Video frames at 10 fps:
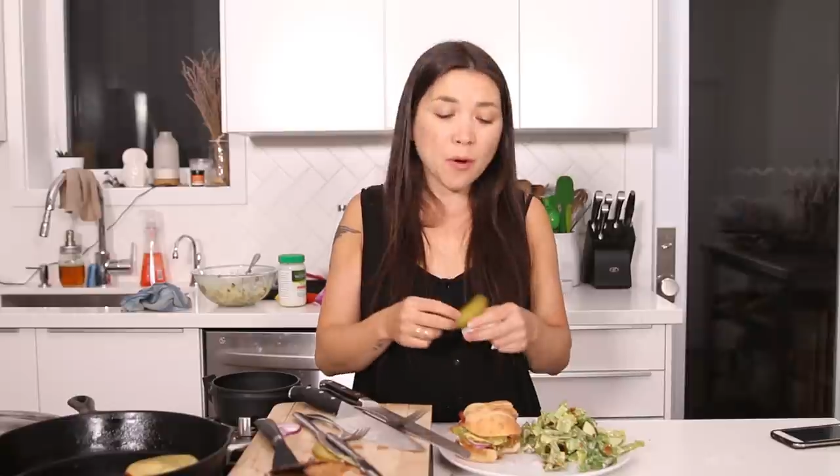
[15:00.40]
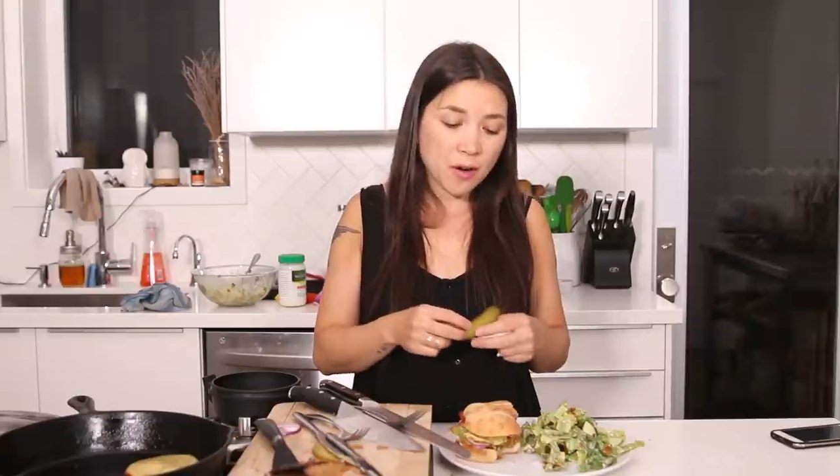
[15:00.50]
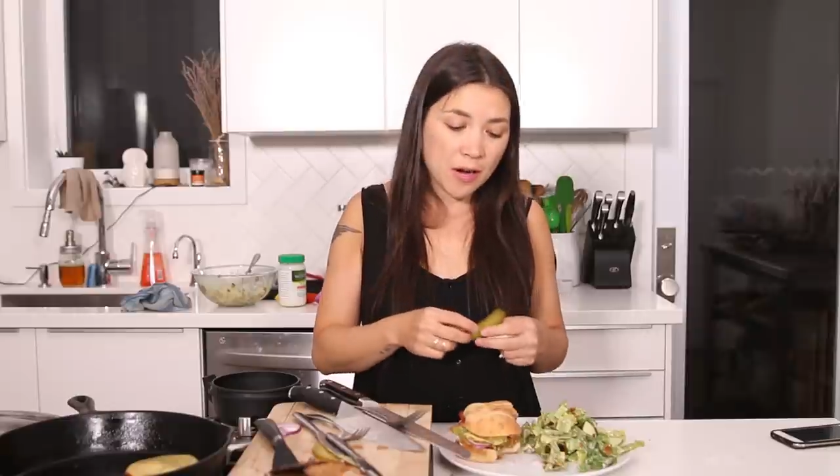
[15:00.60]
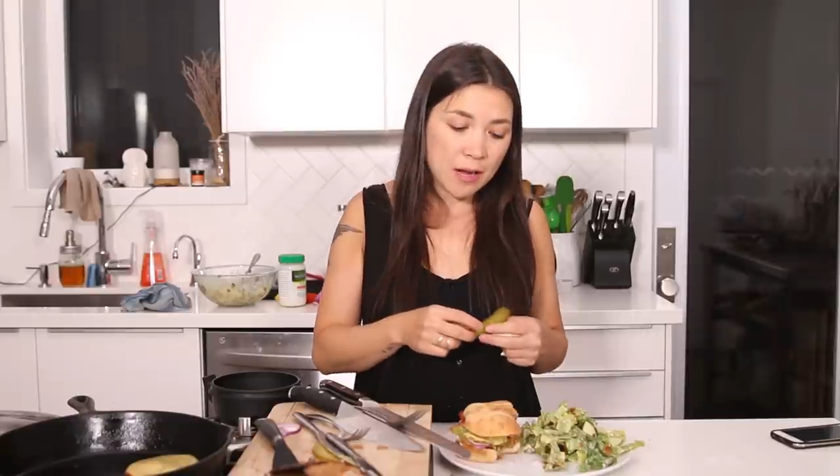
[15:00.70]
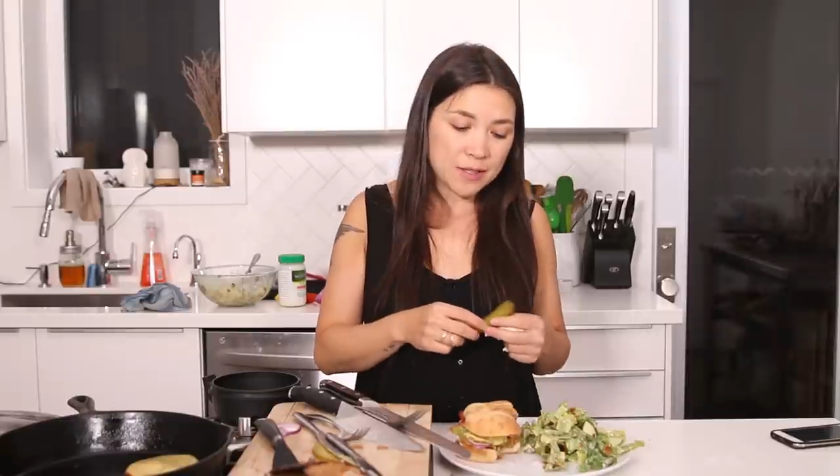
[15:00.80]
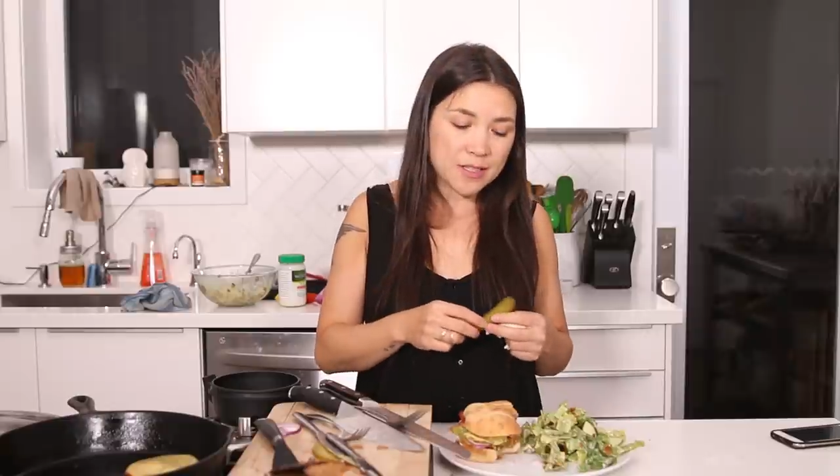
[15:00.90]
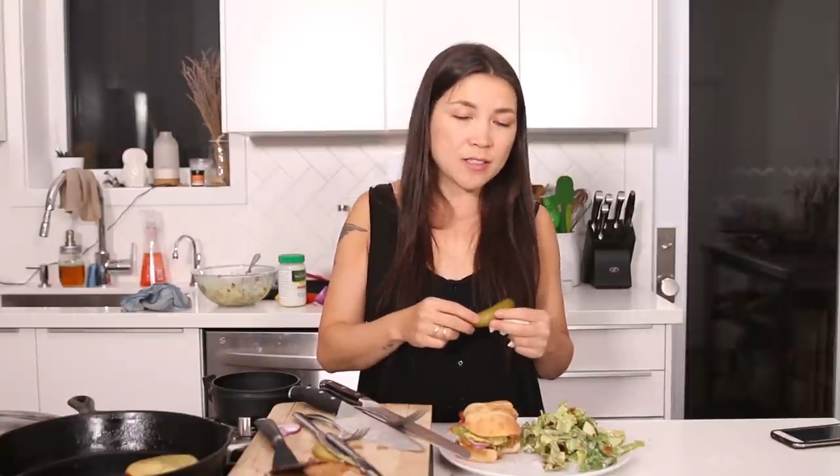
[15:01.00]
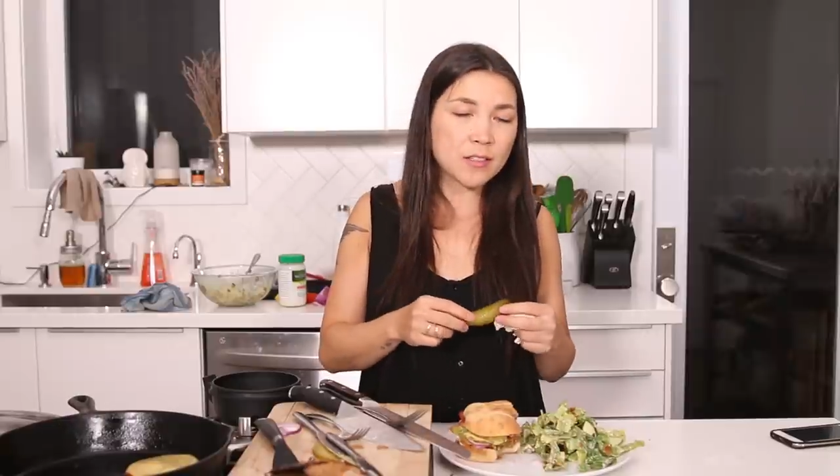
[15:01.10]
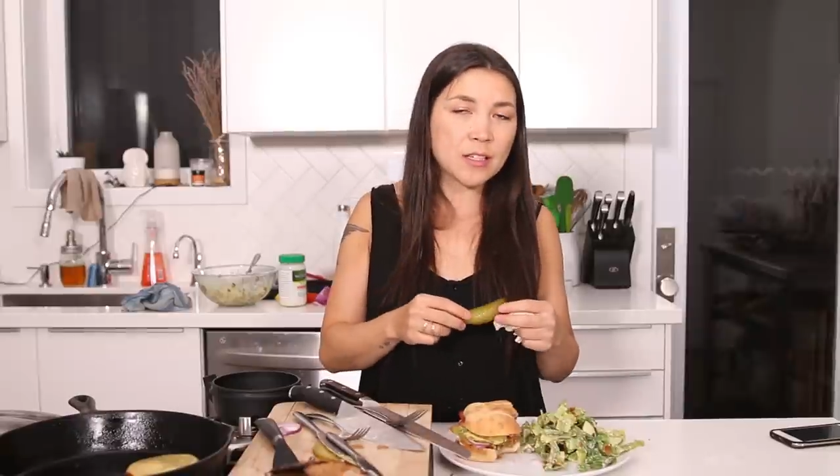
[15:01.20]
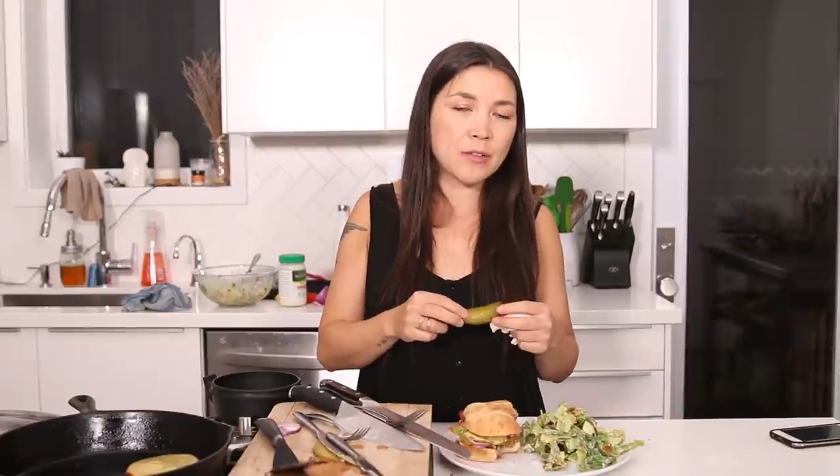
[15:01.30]
burger, and I would
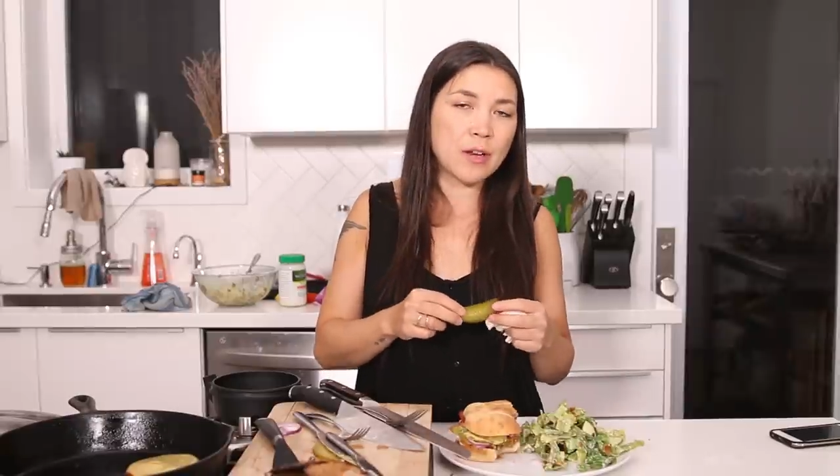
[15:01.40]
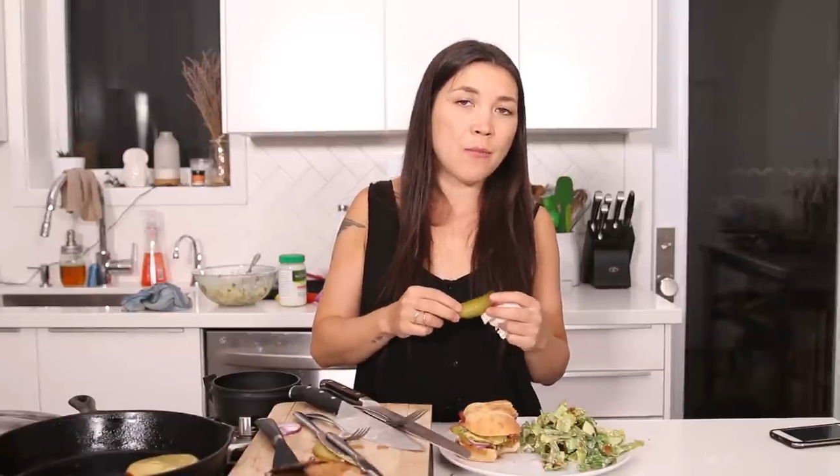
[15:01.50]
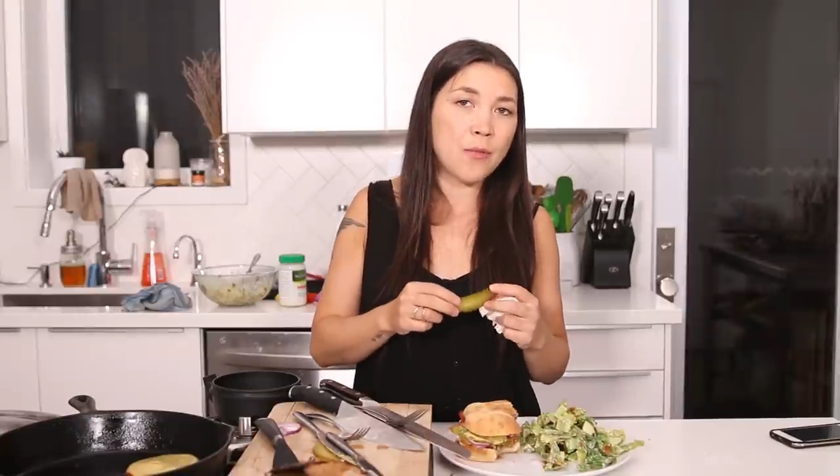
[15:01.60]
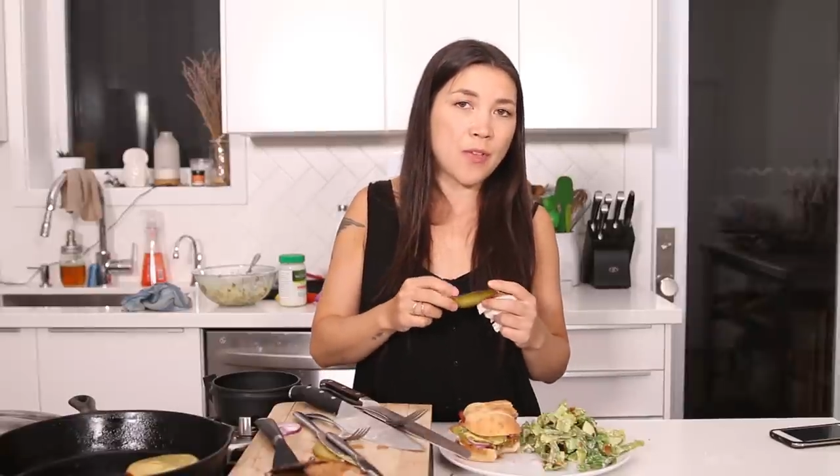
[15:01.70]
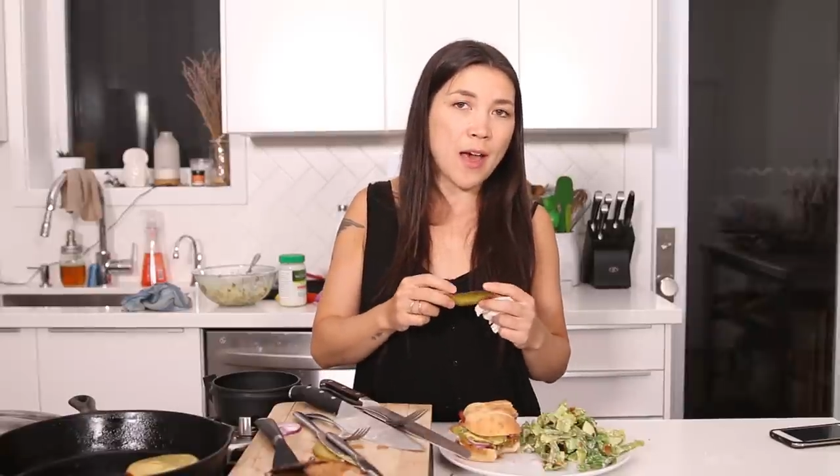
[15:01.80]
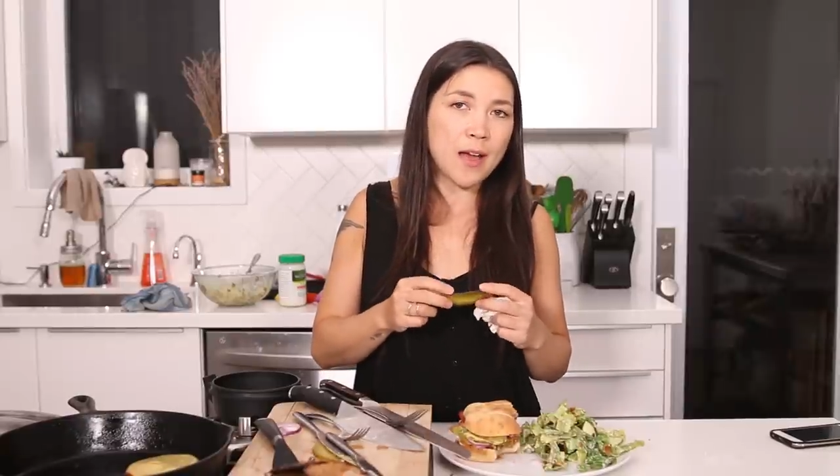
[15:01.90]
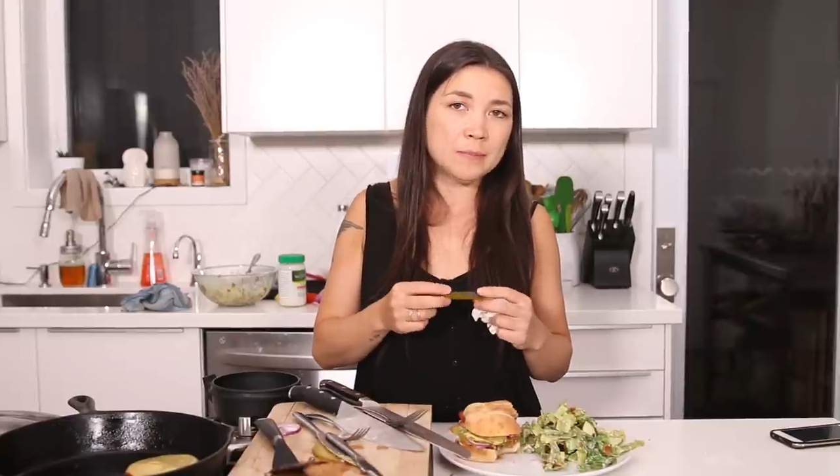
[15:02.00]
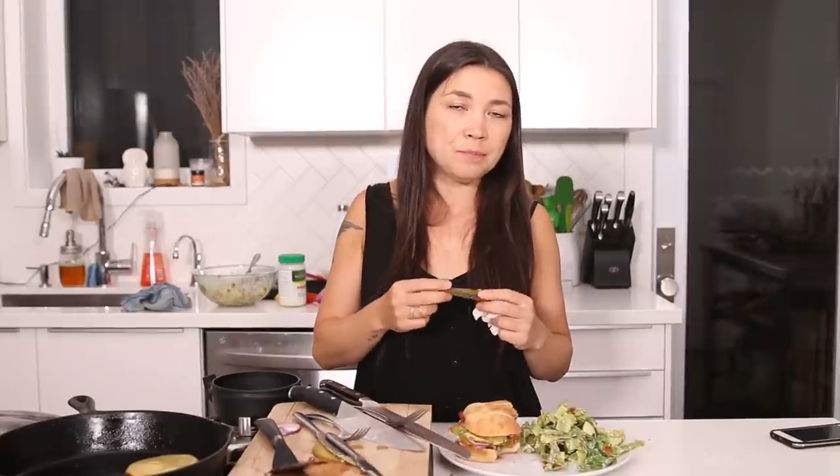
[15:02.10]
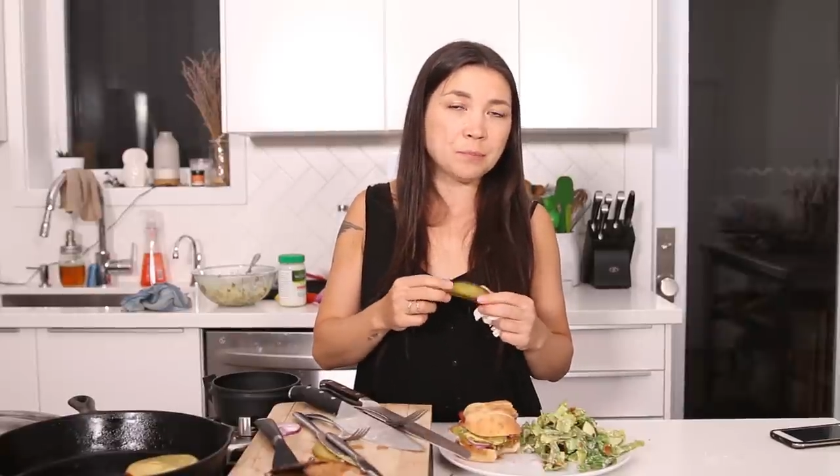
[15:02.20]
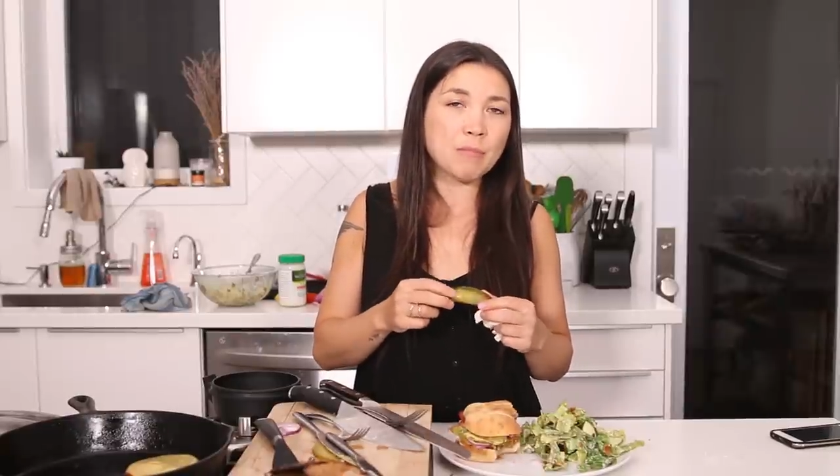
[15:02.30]
still give it up for that,